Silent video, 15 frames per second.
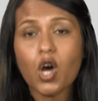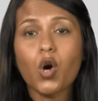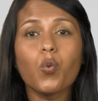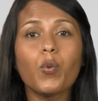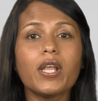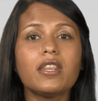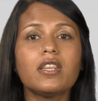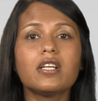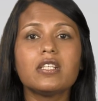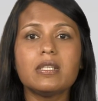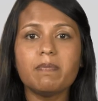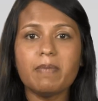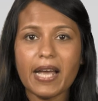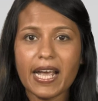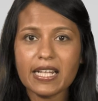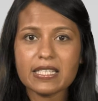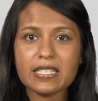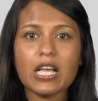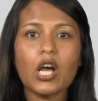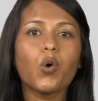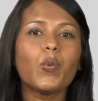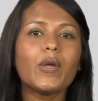with the debates,
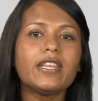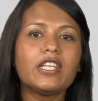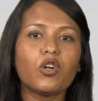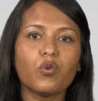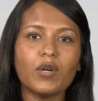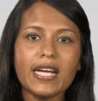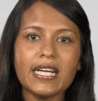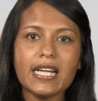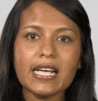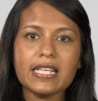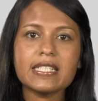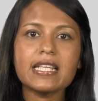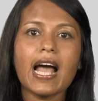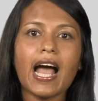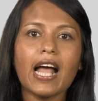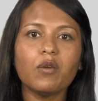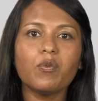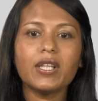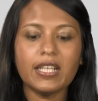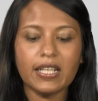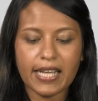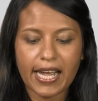with the readings, and
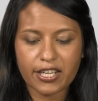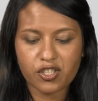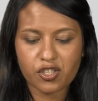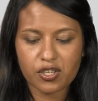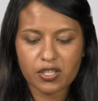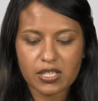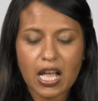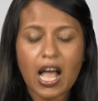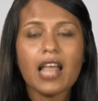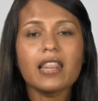with the lectures,